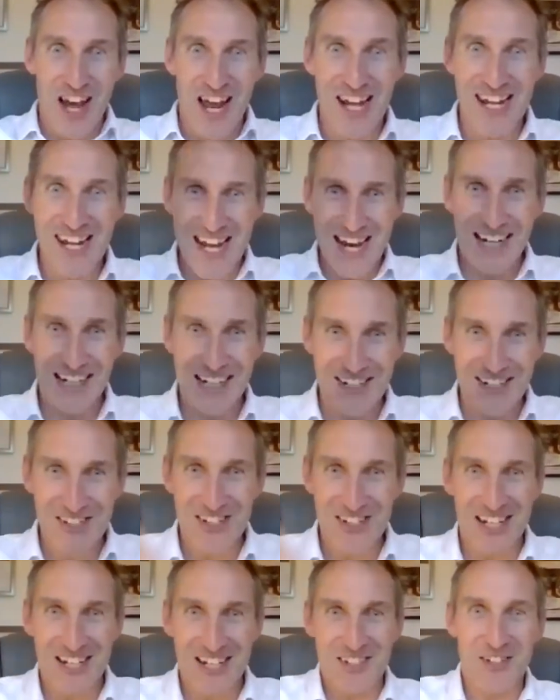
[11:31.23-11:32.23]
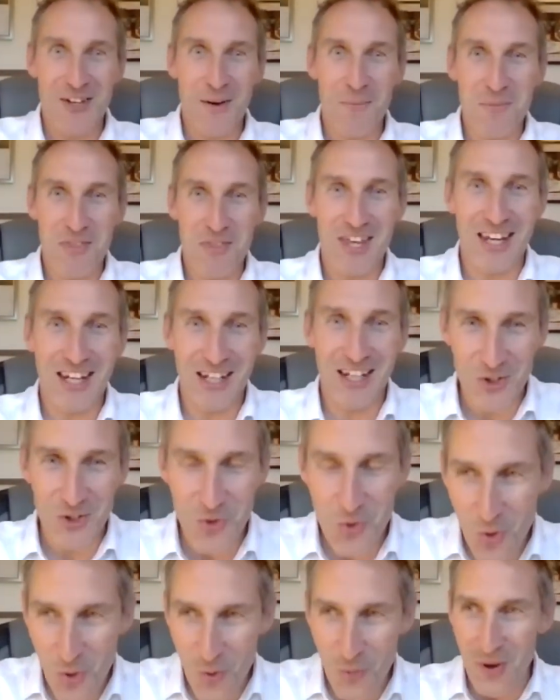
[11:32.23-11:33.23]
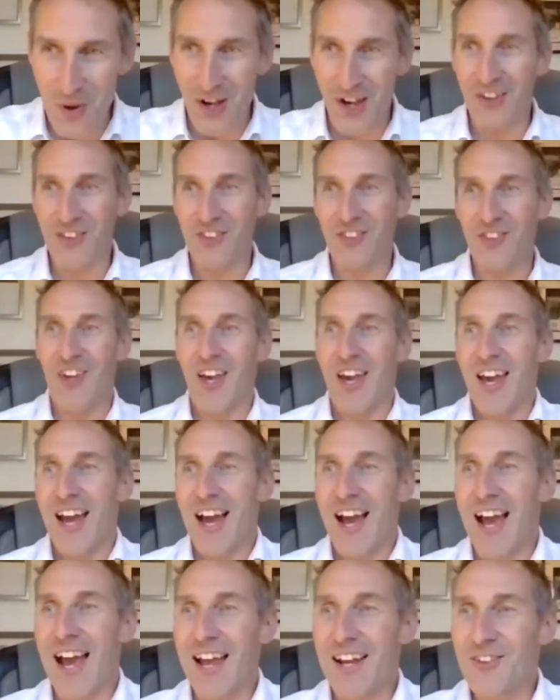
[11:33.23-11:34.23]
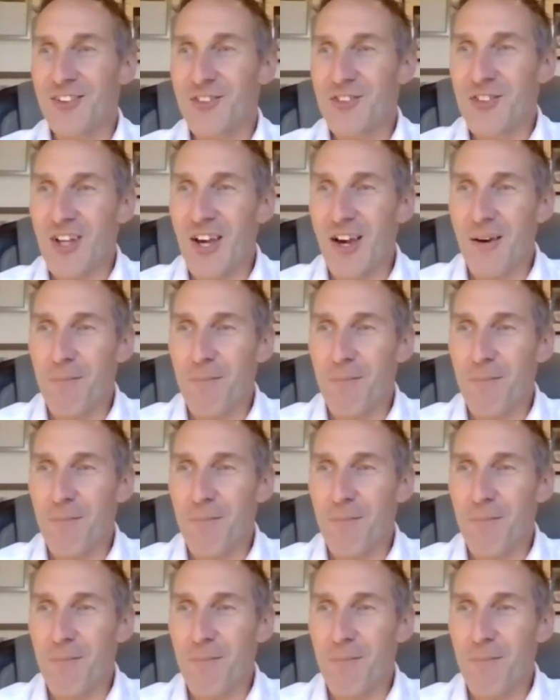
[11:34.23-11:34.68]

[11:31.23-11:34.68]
a legacy, something enormous? And